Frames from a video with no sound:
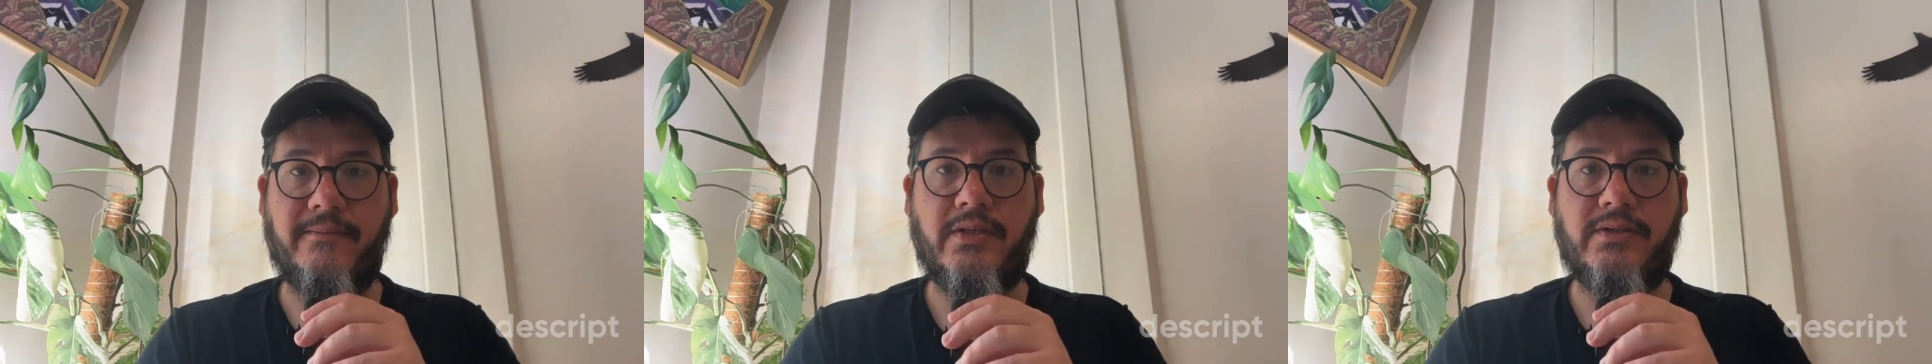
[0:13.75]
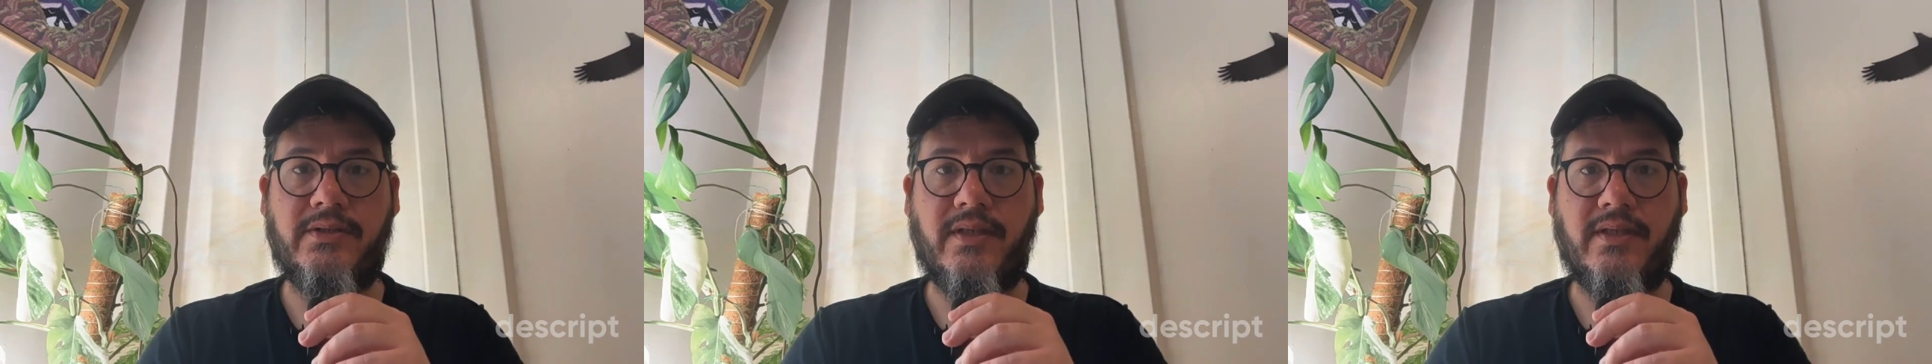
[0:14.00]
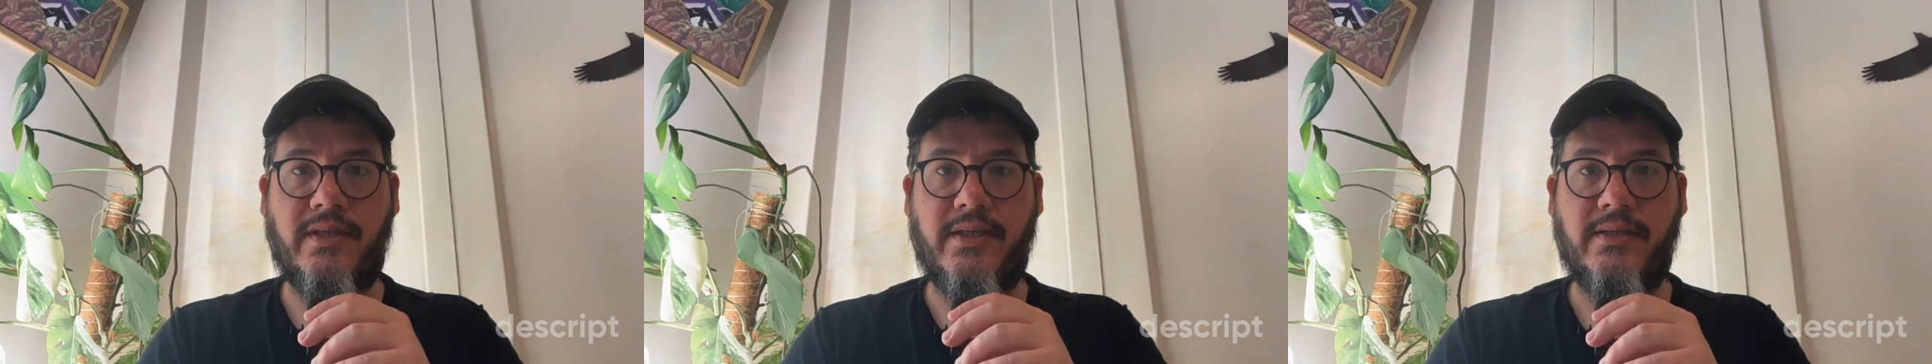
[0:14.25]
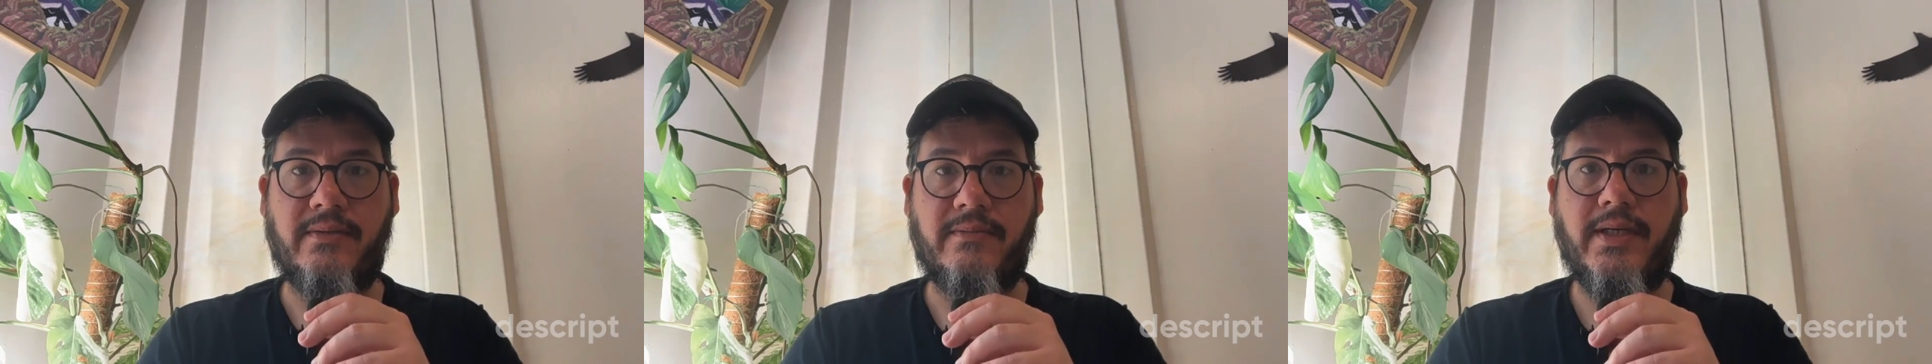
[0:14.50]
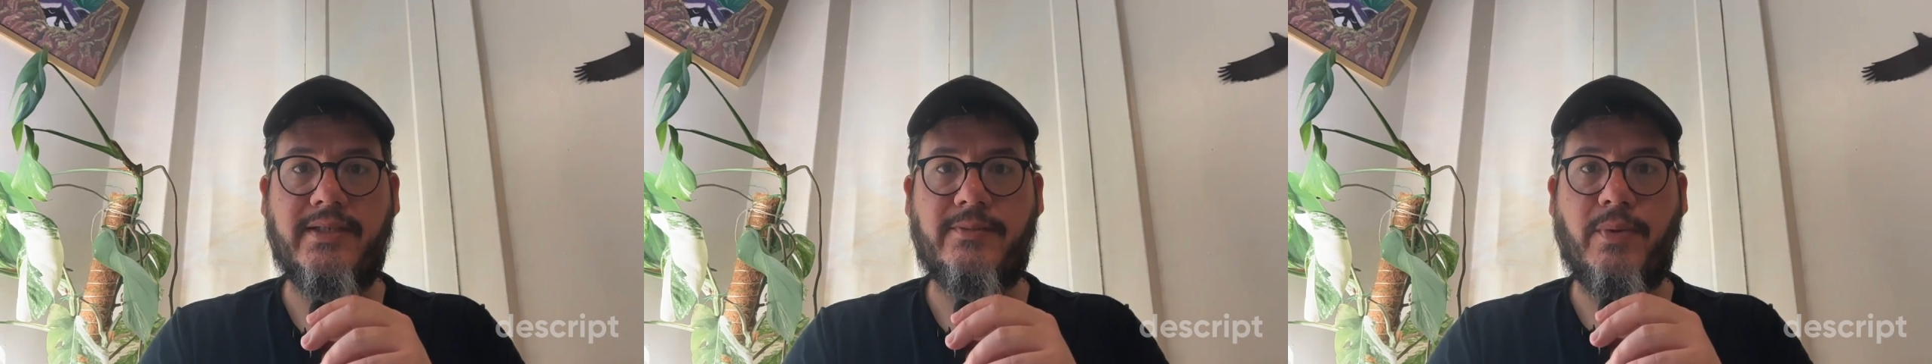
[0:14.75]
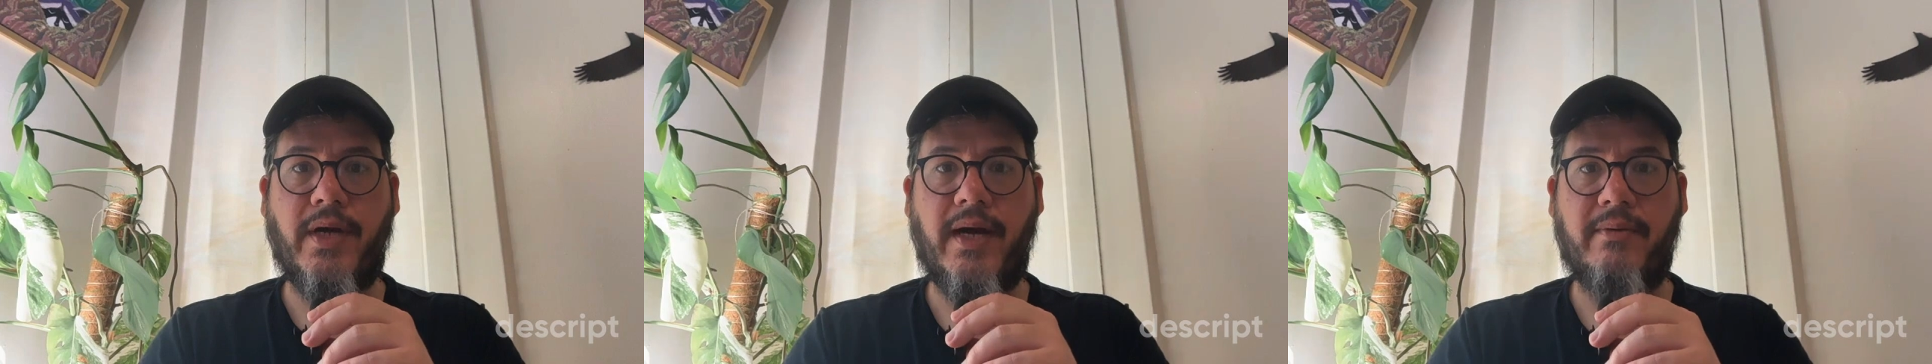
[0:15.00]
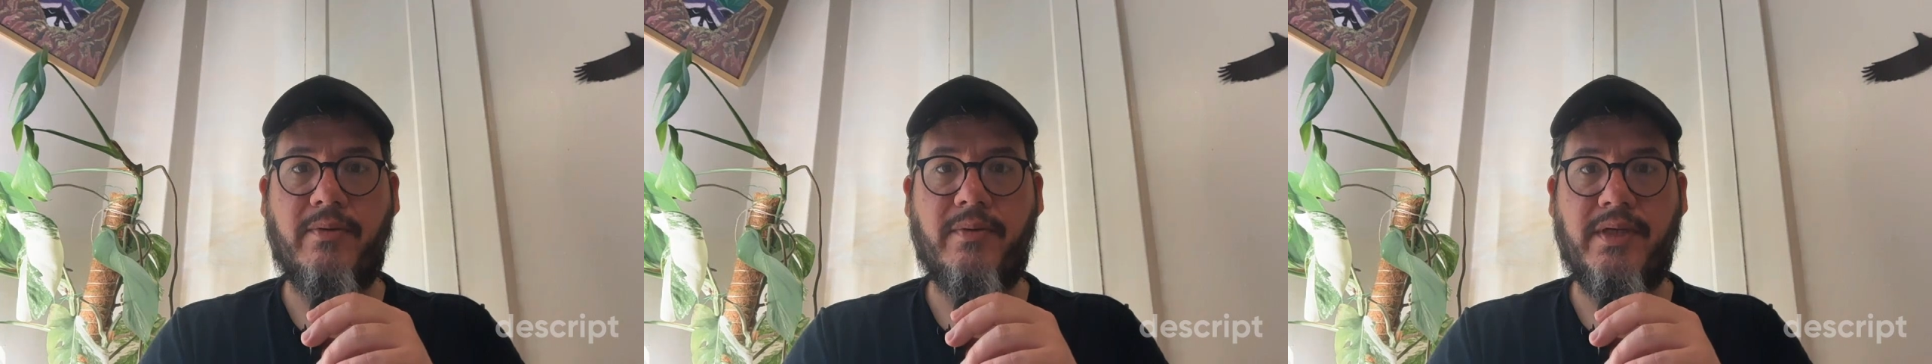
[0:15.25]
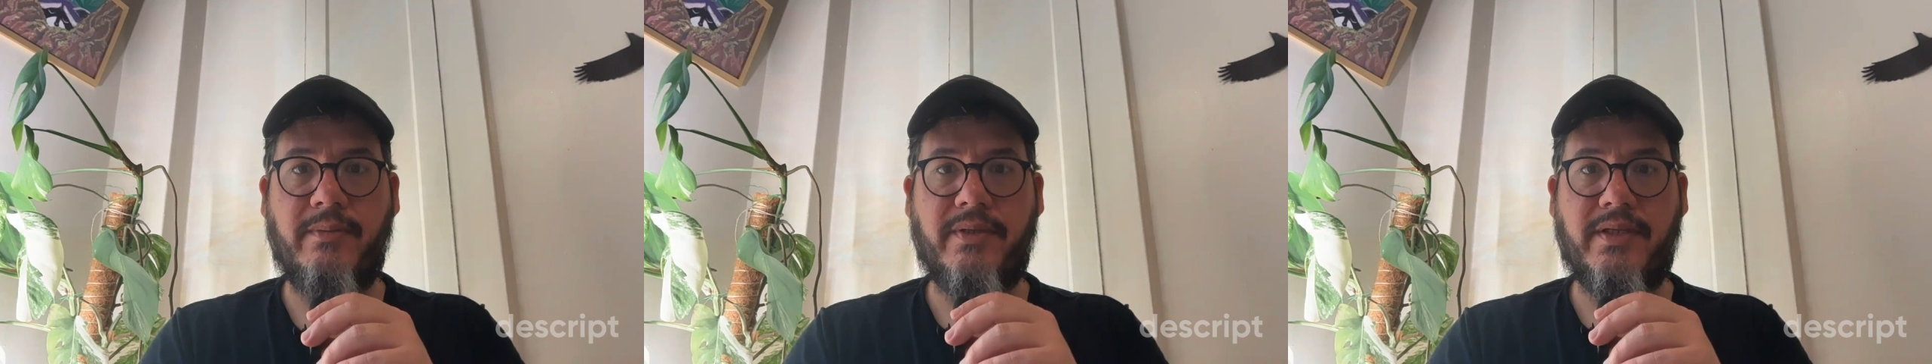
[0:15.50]
Here's the thing, it has
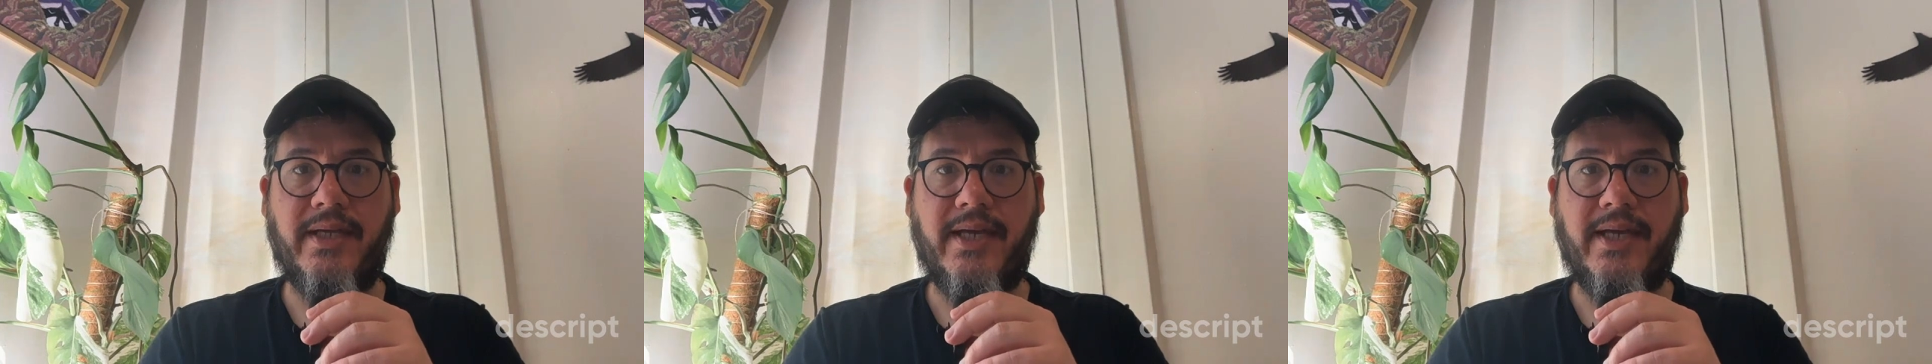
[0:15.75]
probably been